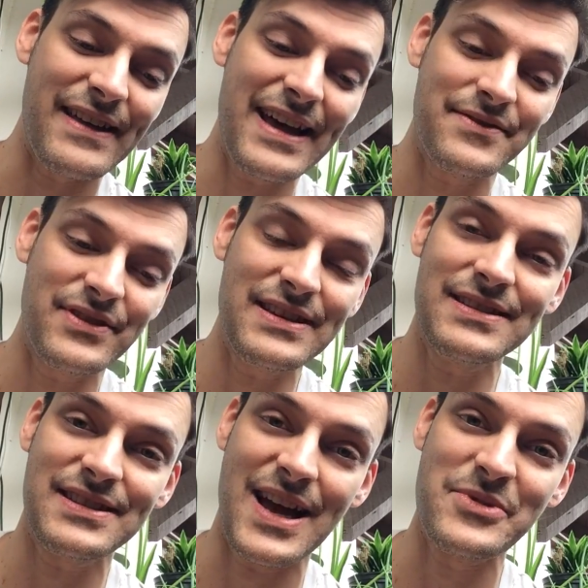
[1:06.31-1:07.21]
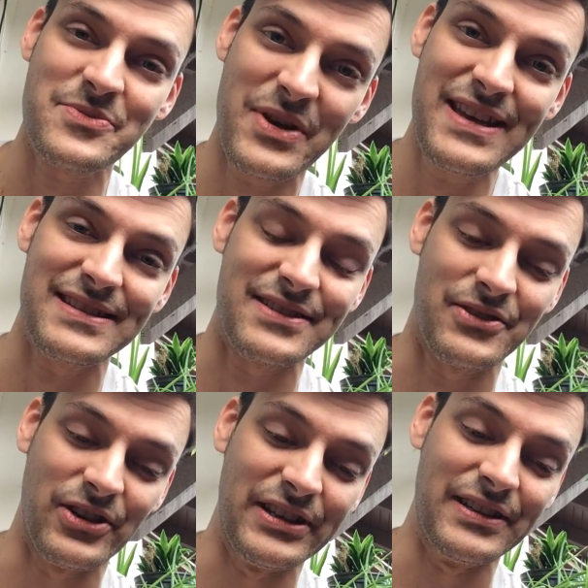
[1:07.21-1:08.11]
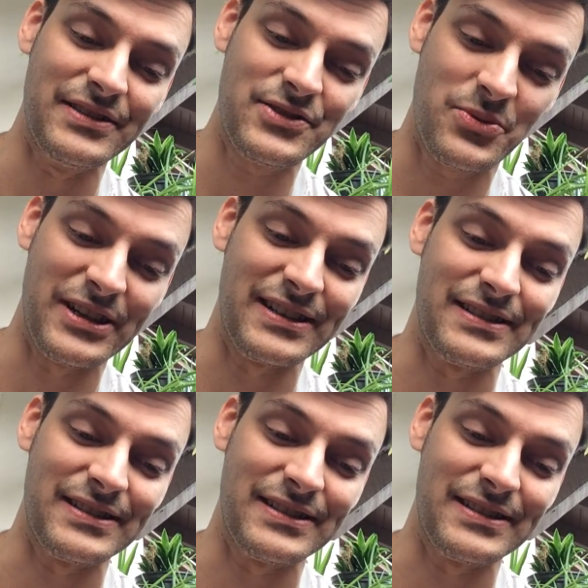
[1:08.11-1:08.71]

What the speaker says: That via Thomas Paine on Twitter.